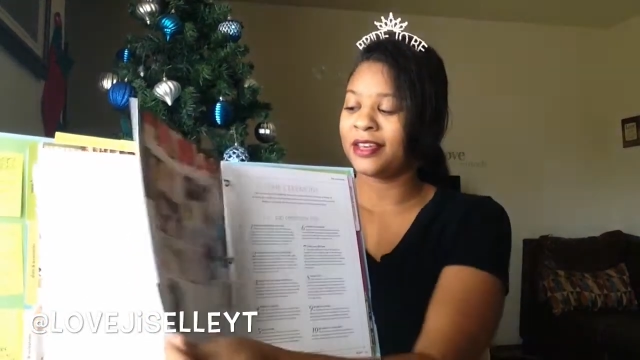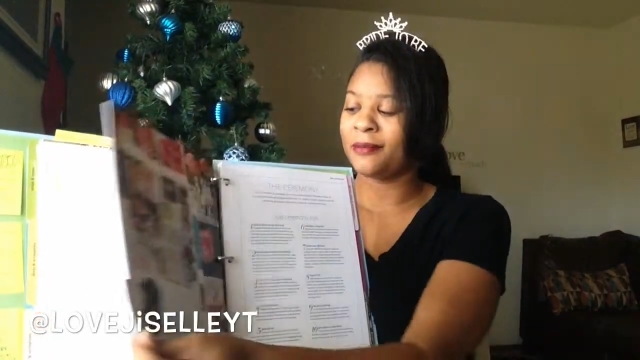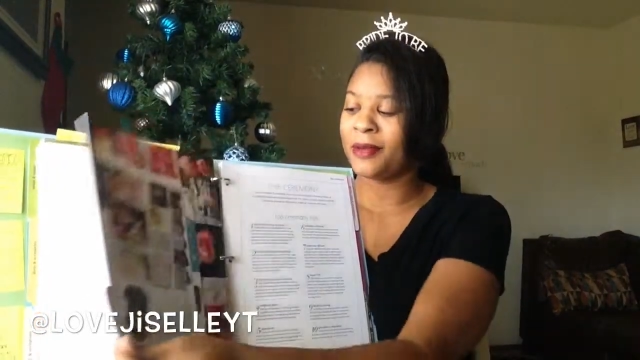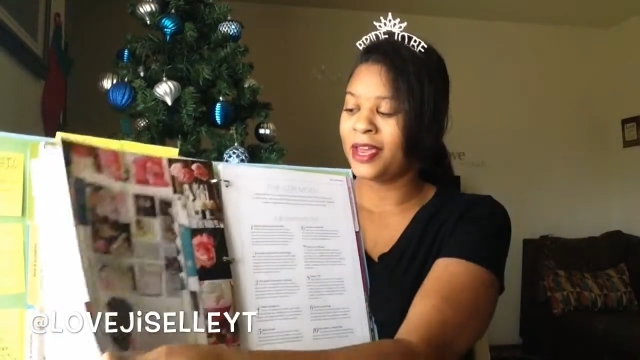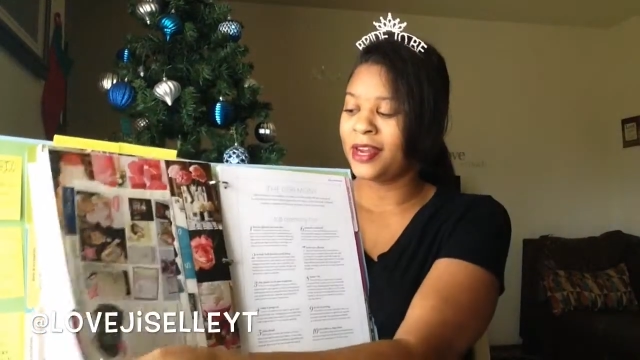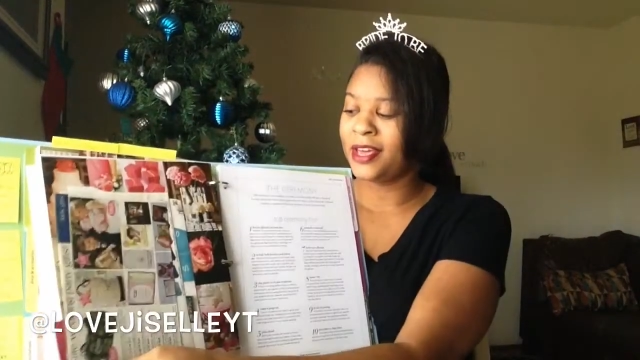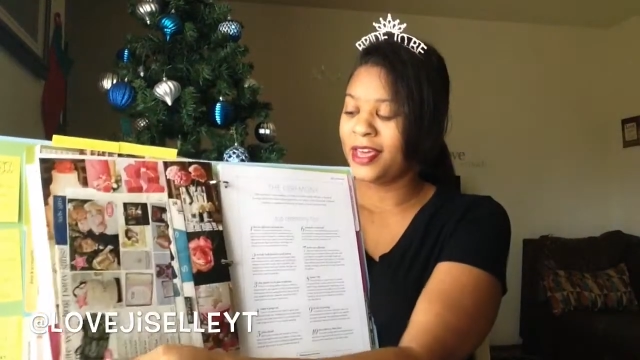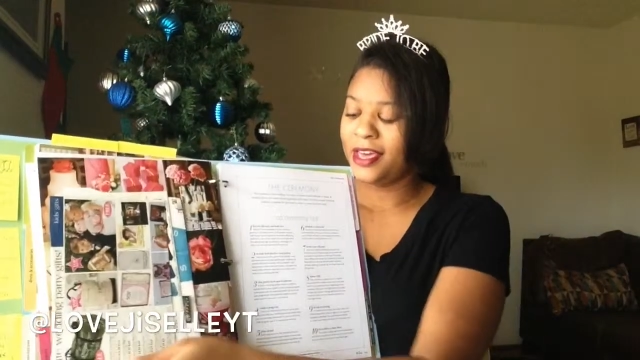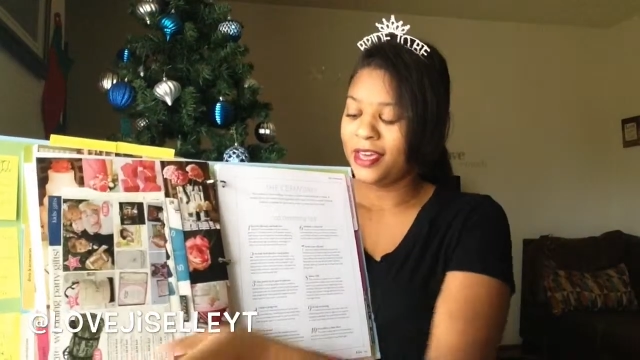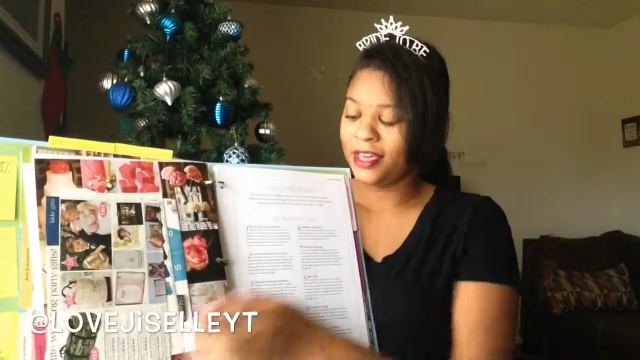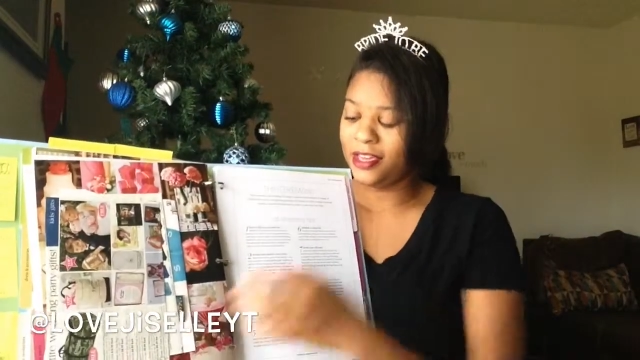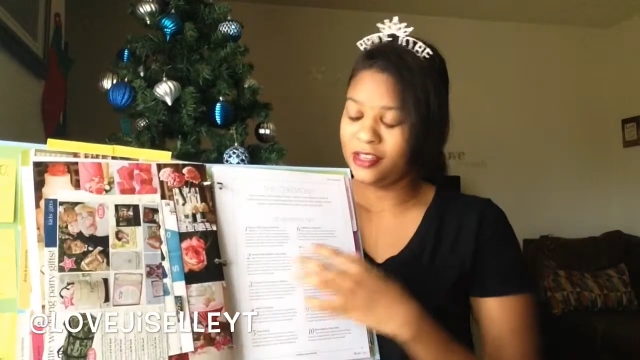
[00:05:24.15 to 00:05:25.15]
I mean,
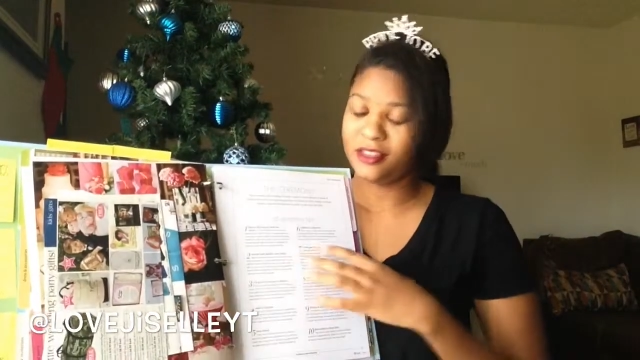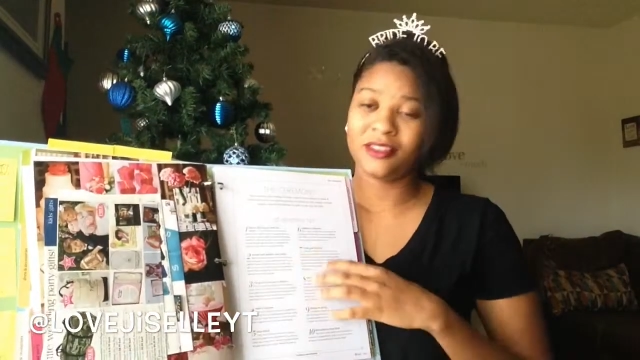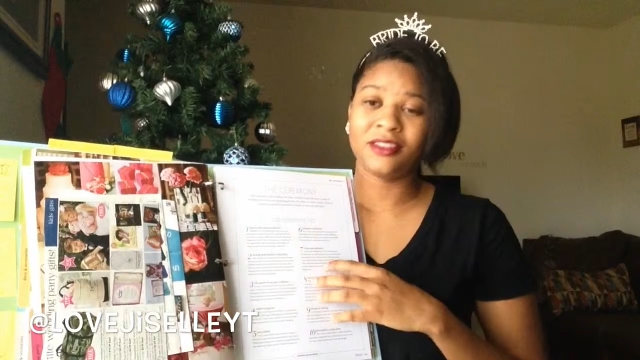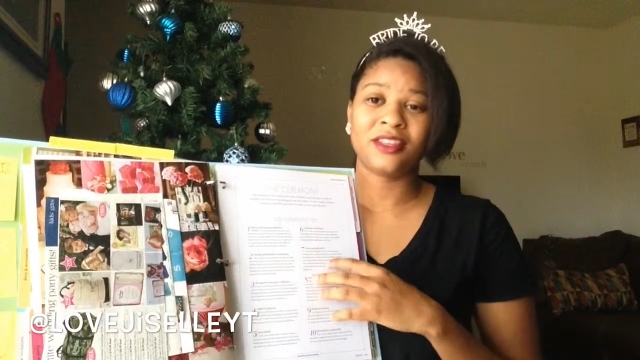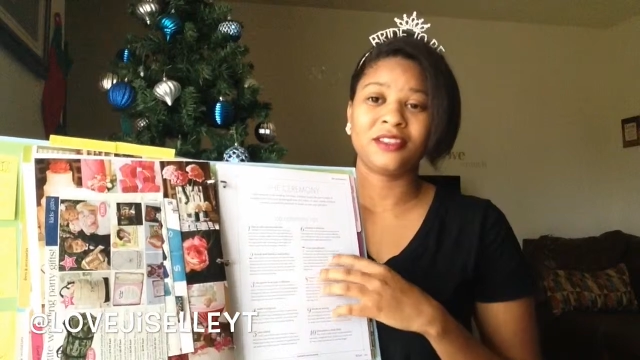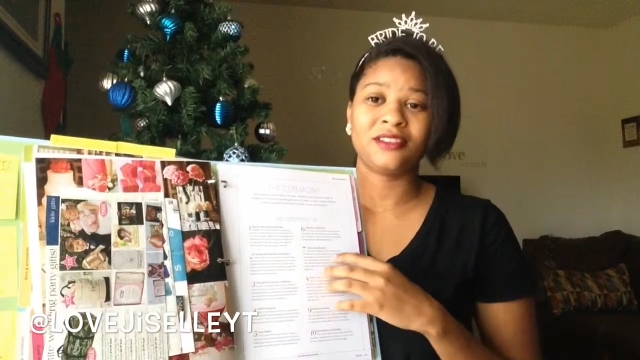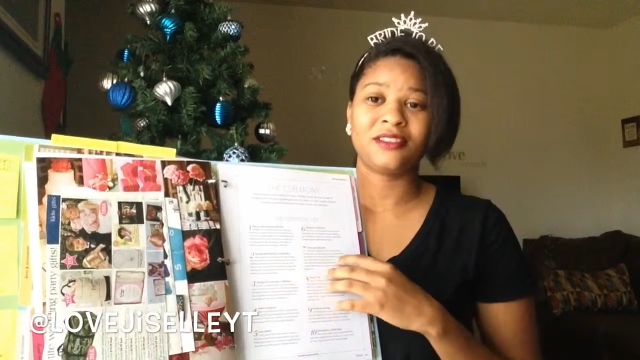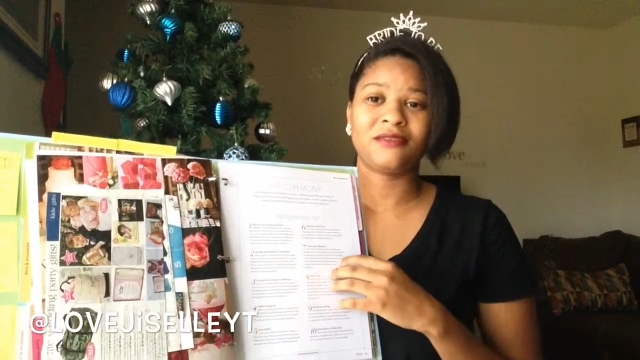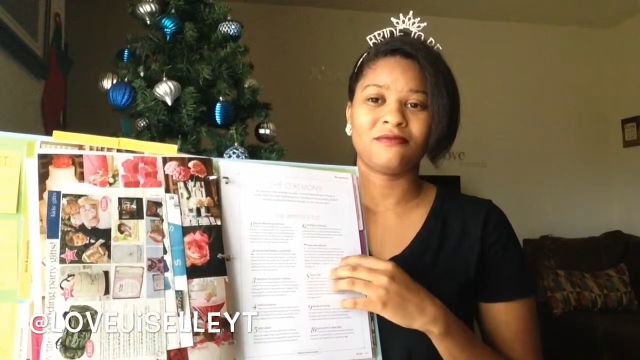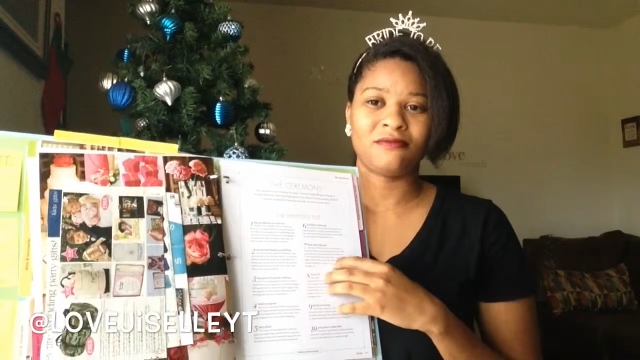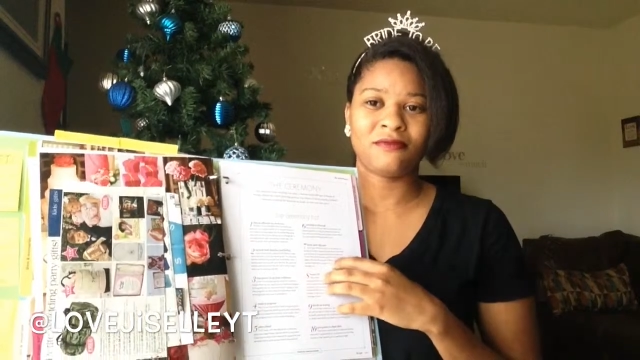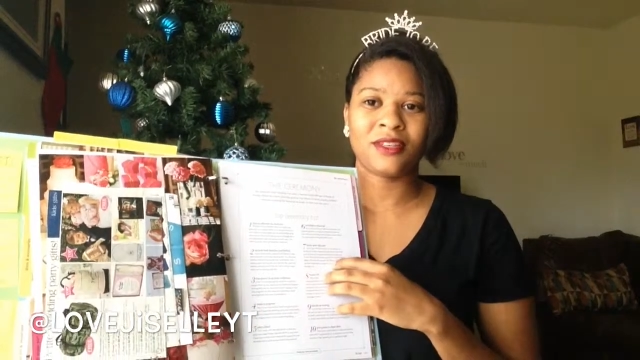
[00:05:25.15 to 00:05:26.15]
this
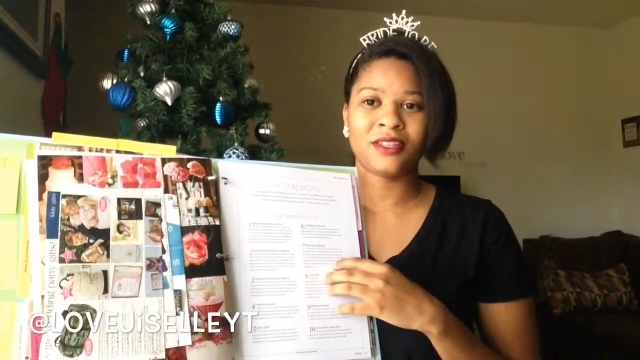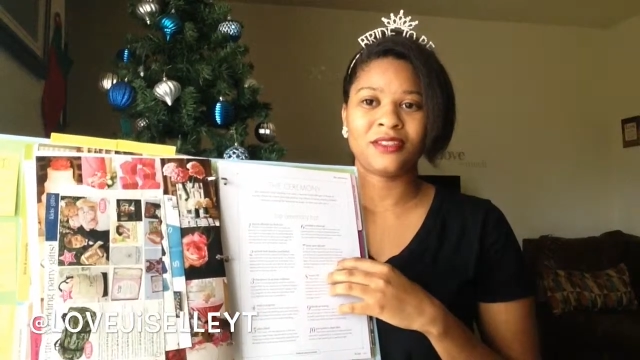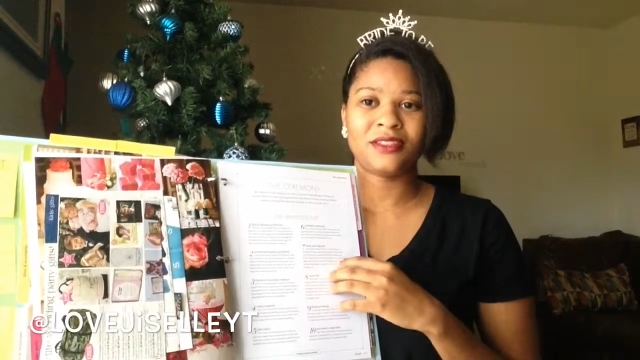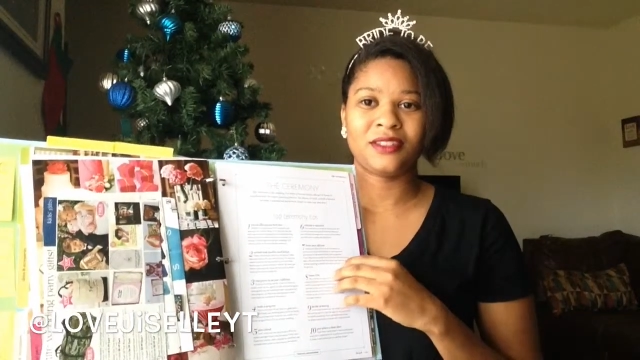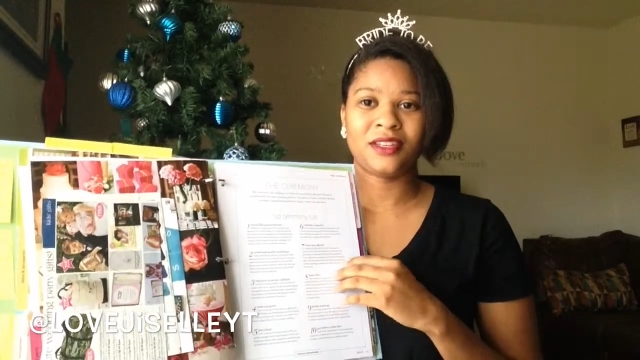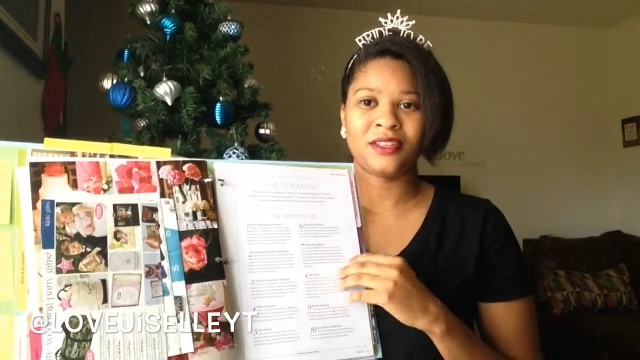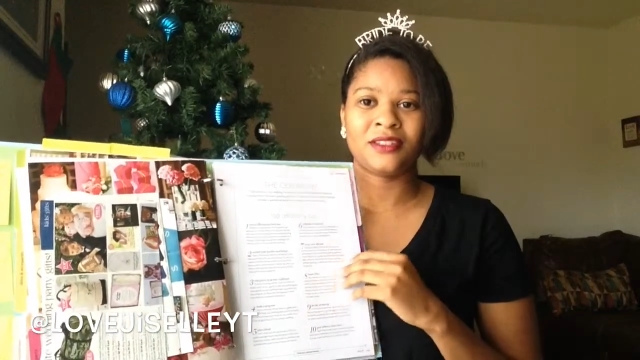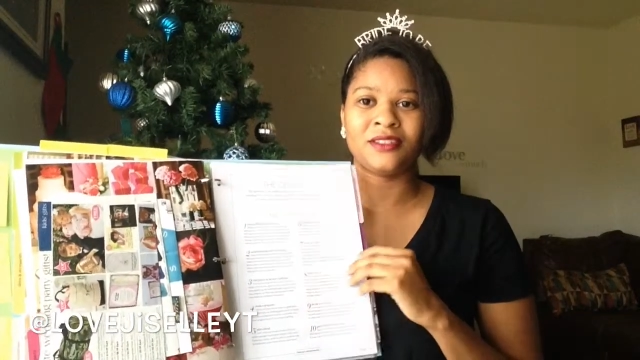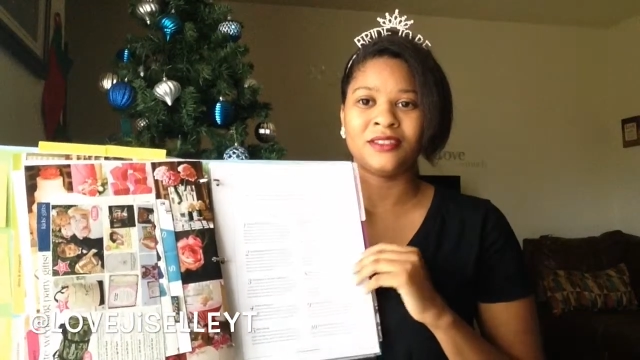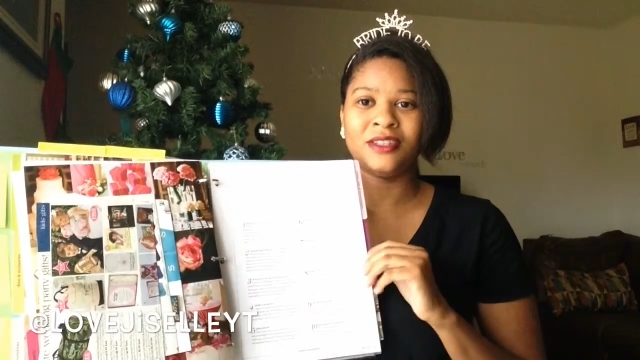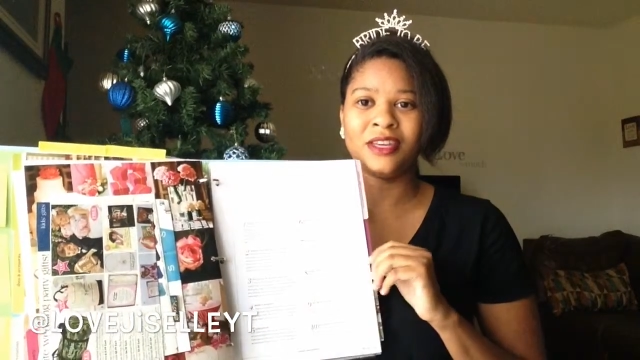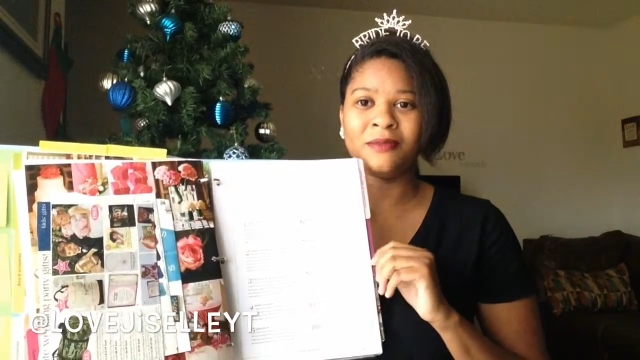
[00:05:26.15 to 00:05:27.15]
is
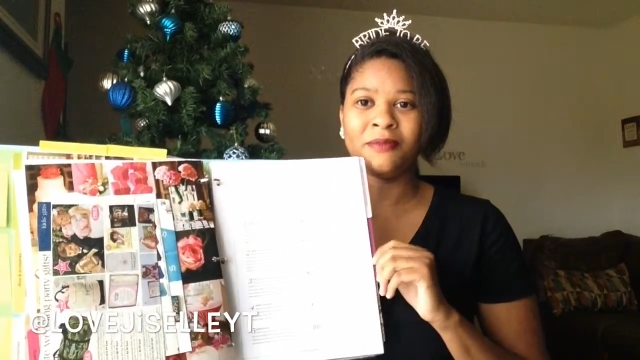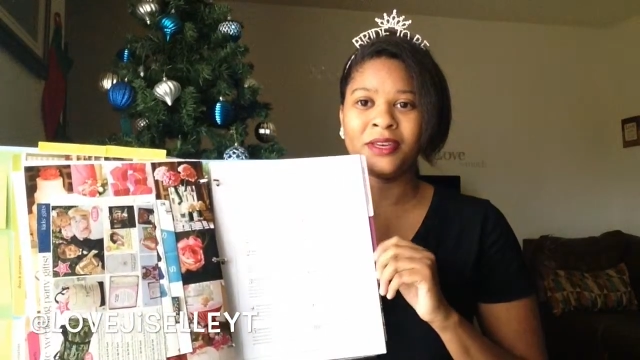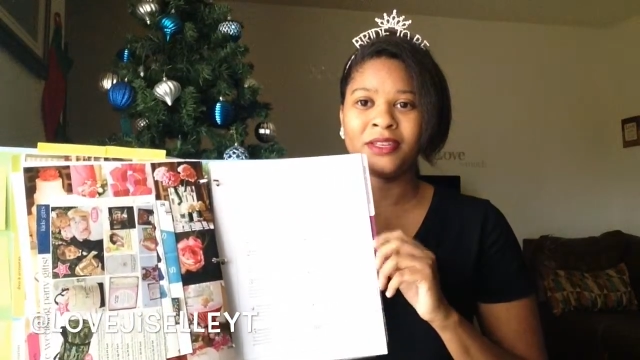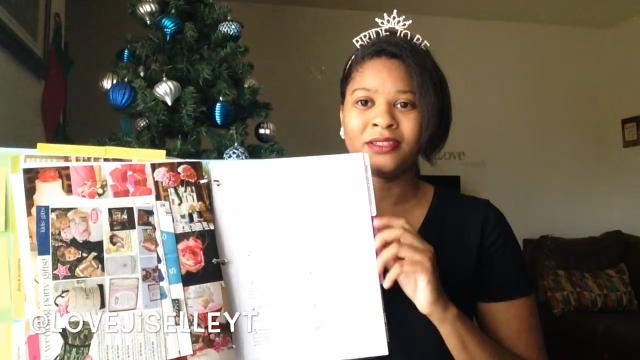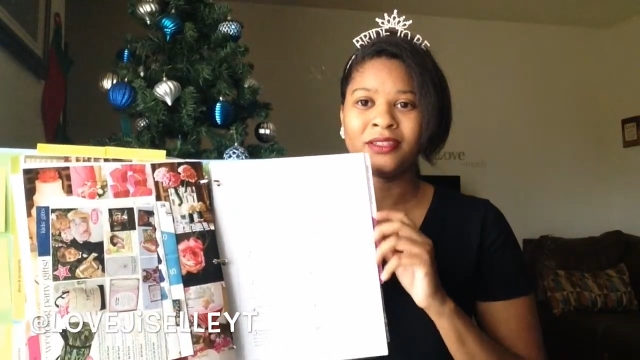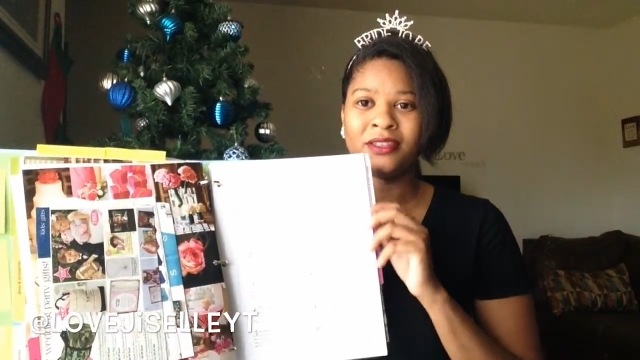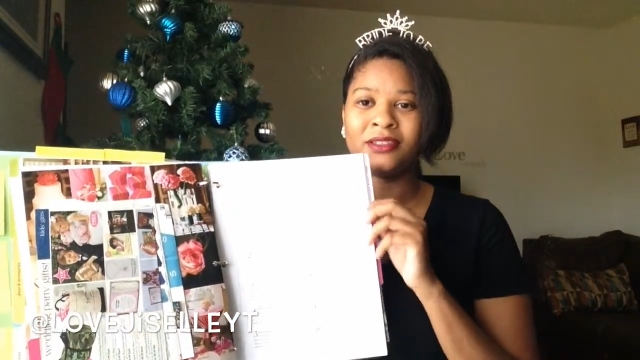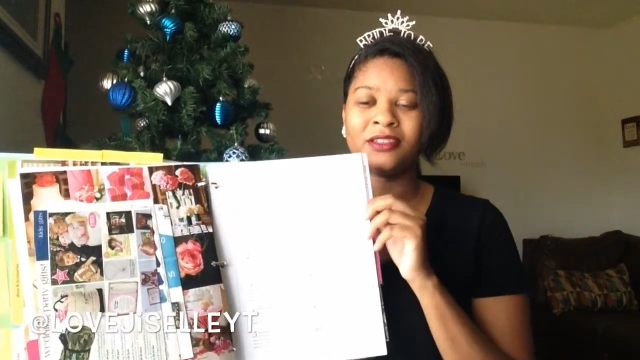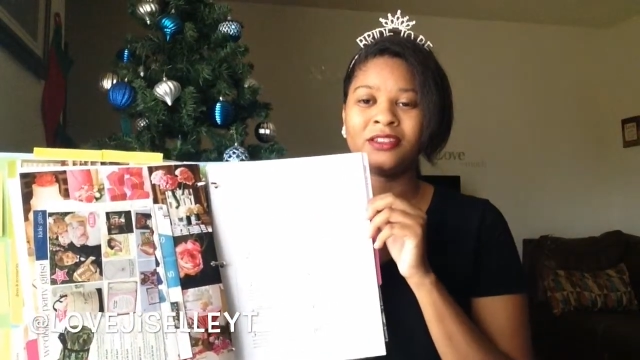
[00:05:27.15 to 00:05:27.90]
the bee's knees.